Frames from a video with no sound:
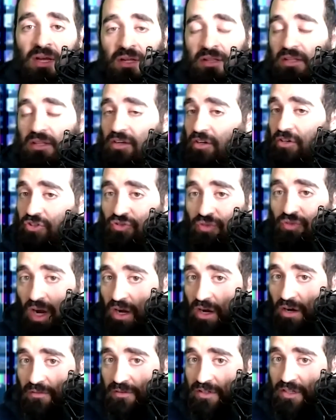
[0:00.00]
That are drug
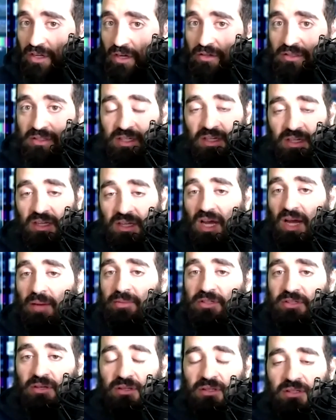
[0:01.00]
overdosing, it
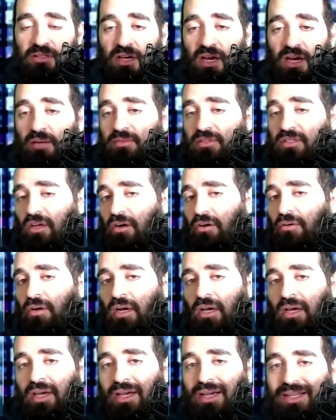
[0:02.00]
happens all the time. So
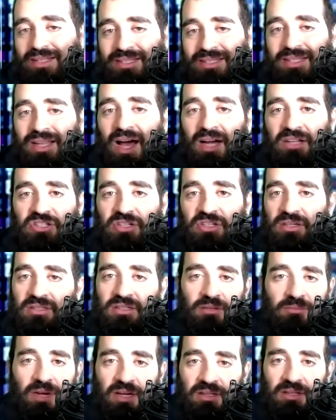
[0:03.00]
it's not just
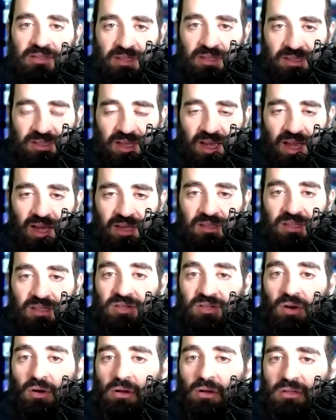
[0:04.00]
about success, it's
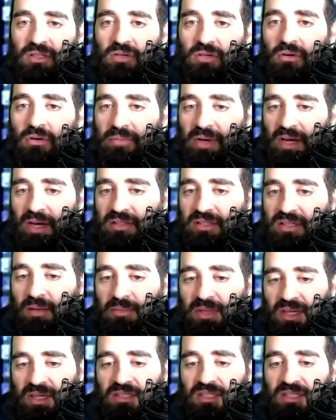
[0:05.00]
also about
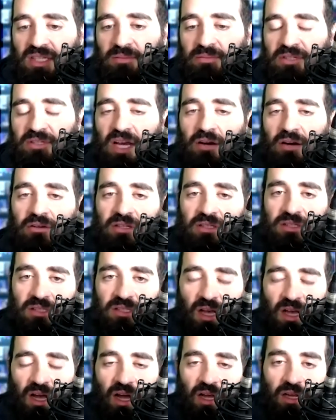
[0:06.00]
something deep down
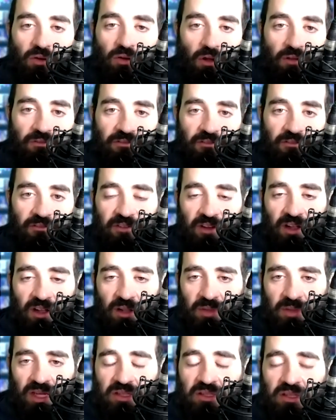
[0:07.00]
inside called
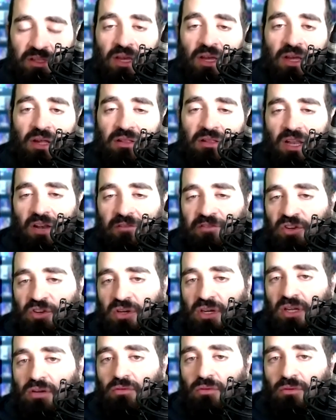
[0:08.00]
fulfillment. That if you
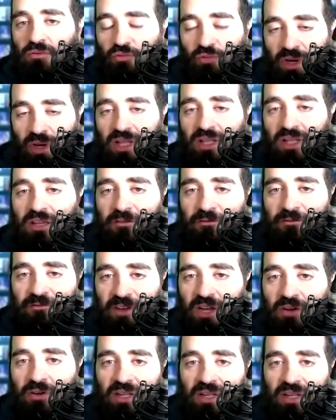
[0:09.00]
can really
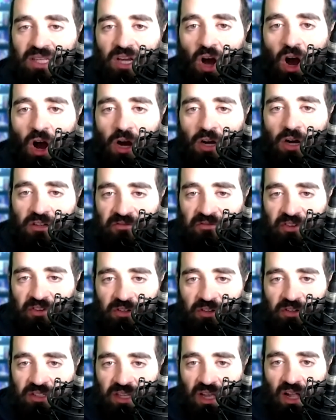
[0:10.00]
figure out the art for
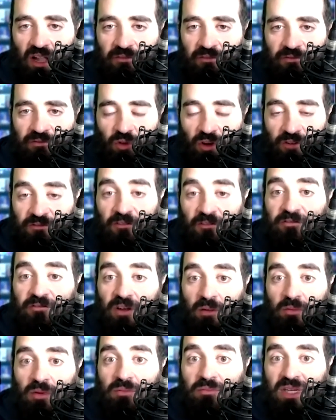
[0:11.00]
yourself, what
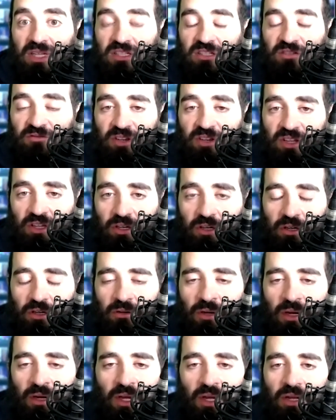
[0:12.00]
fulfillment means for
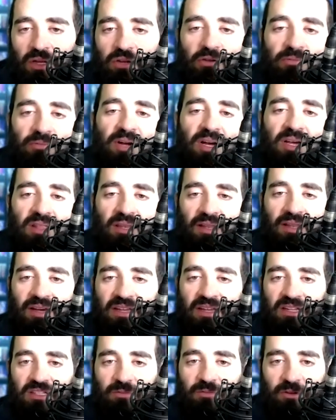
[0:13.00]
you, you're probably the
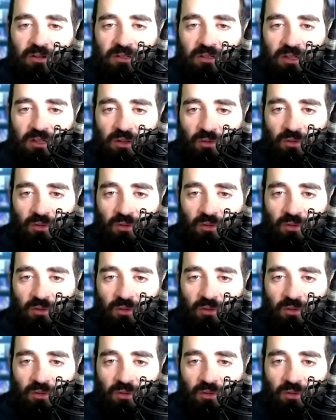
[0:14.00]
luckiest person in the